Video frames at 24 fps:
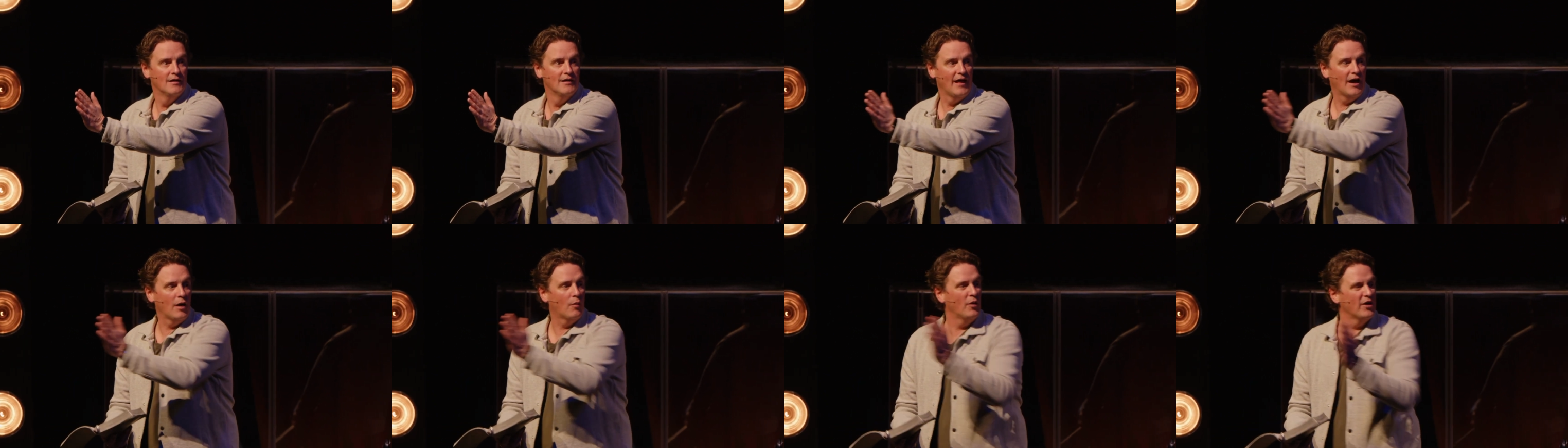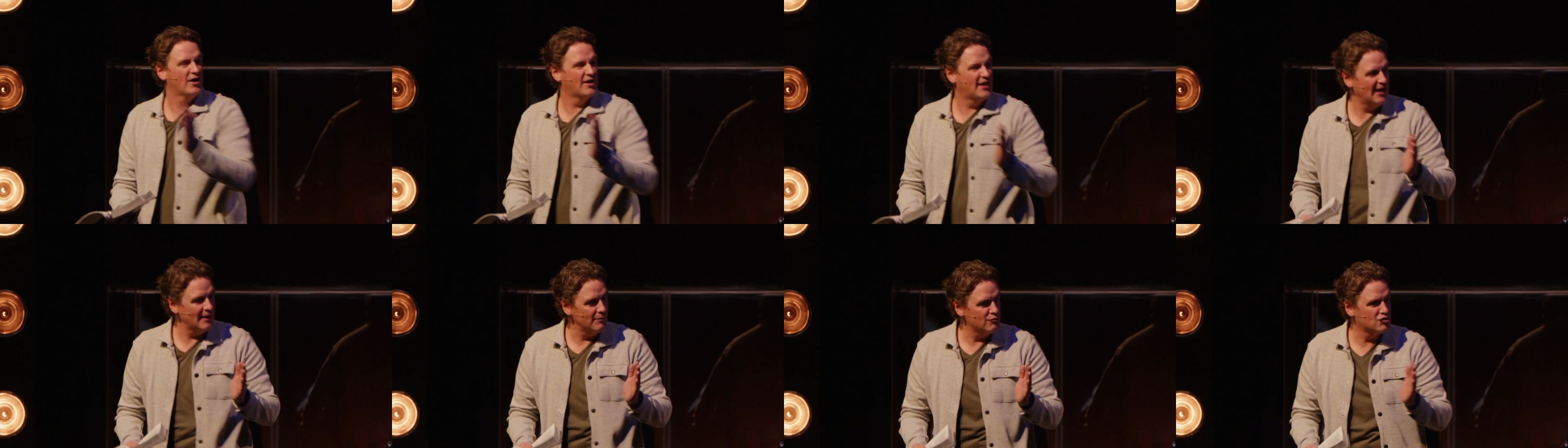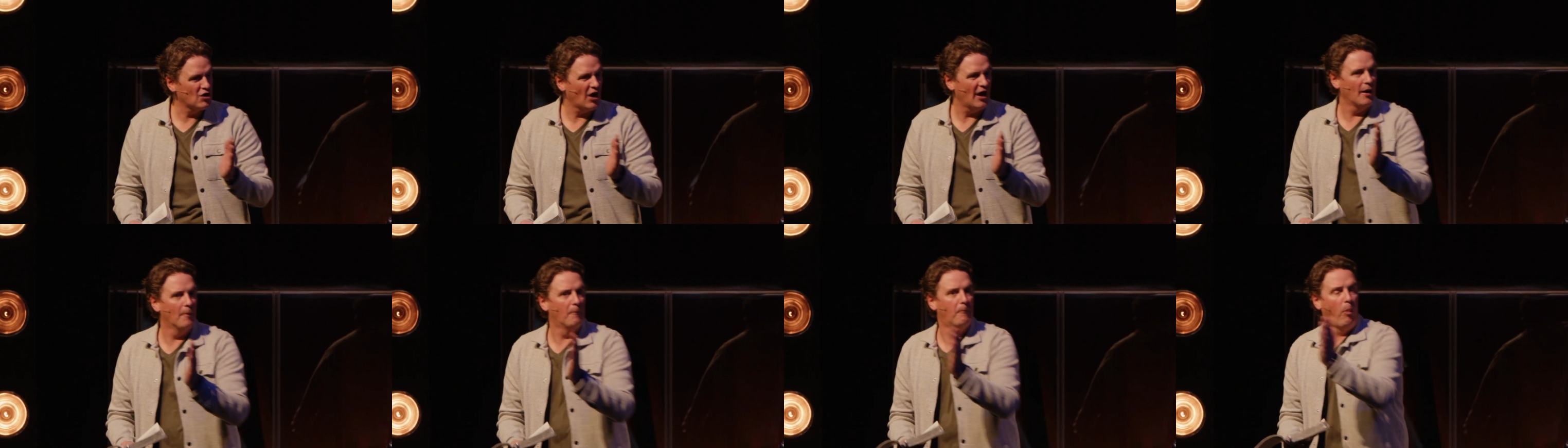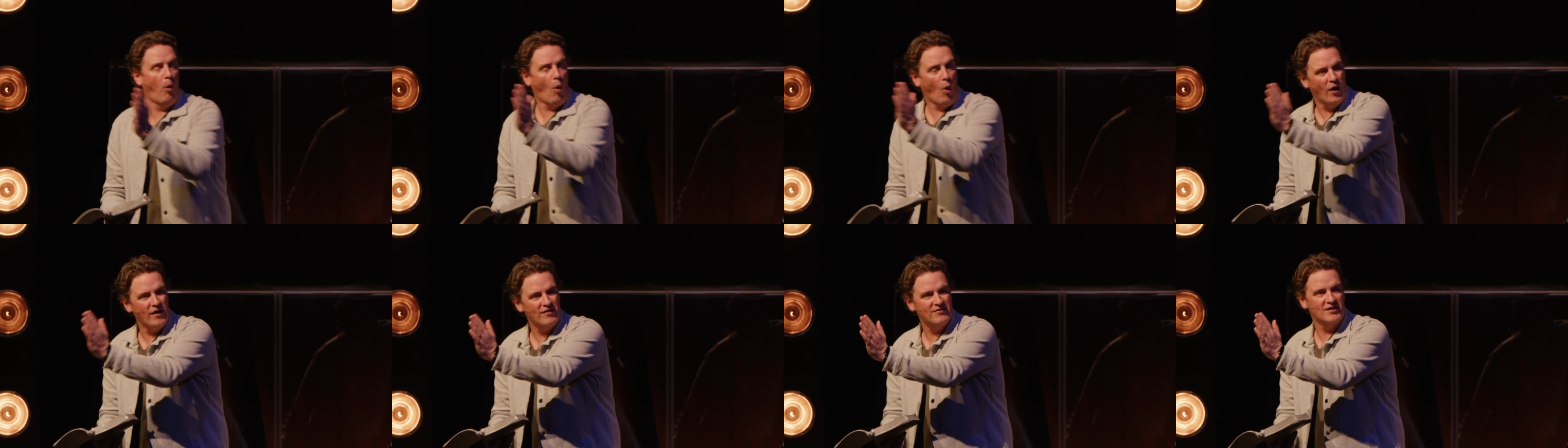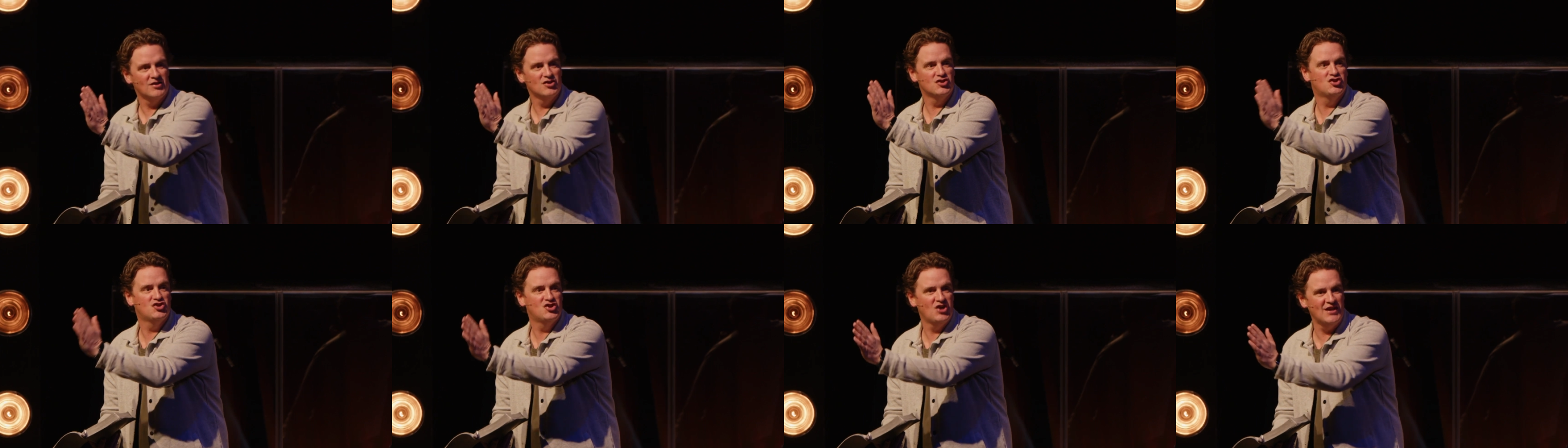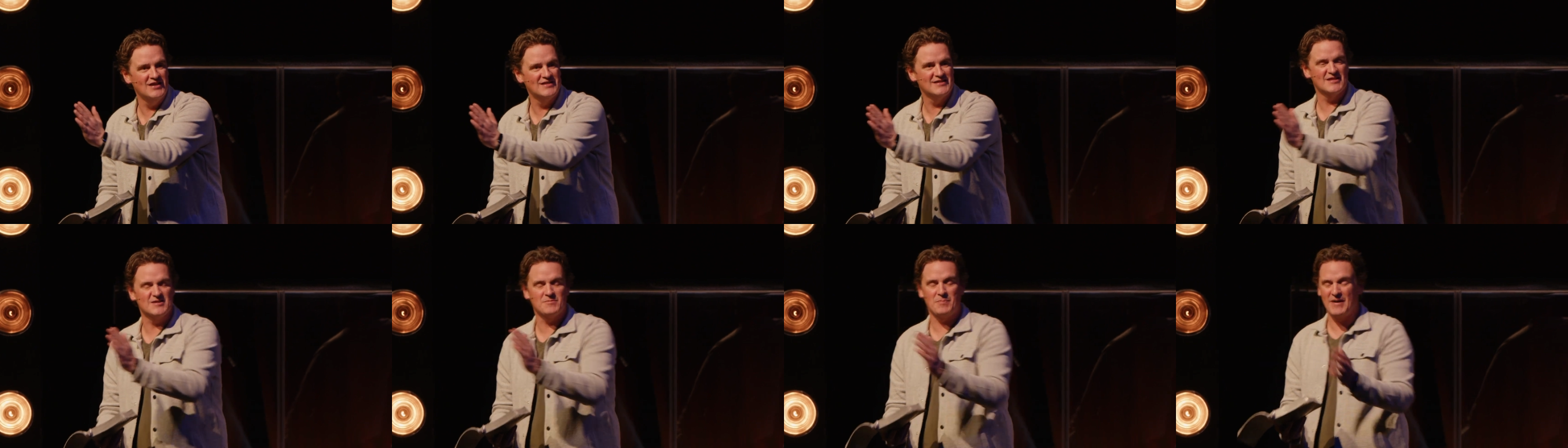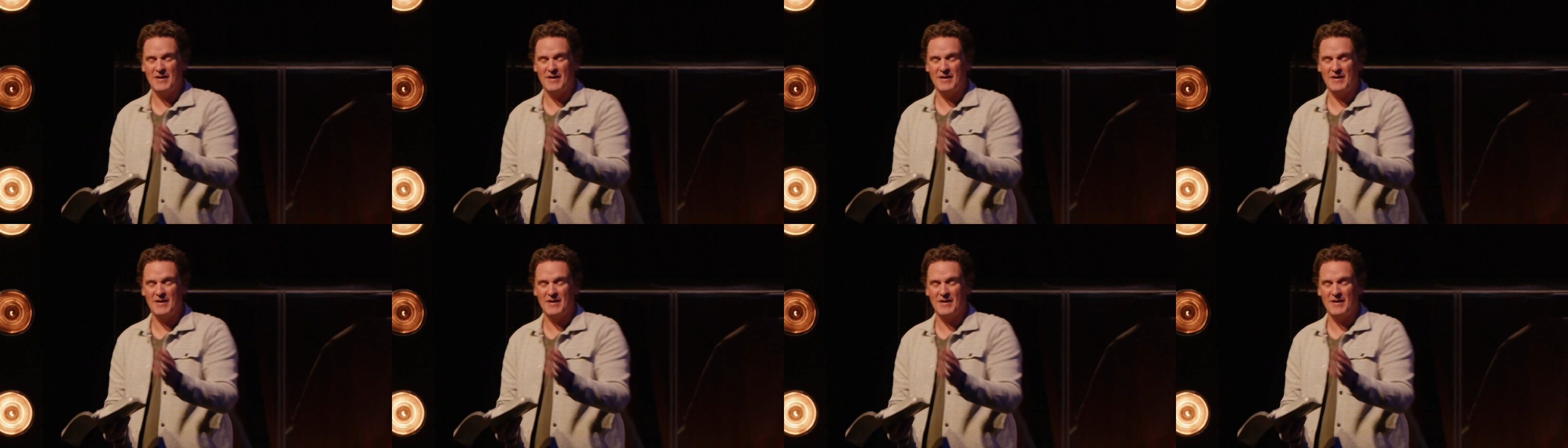Like, we keep trying to point to Jesus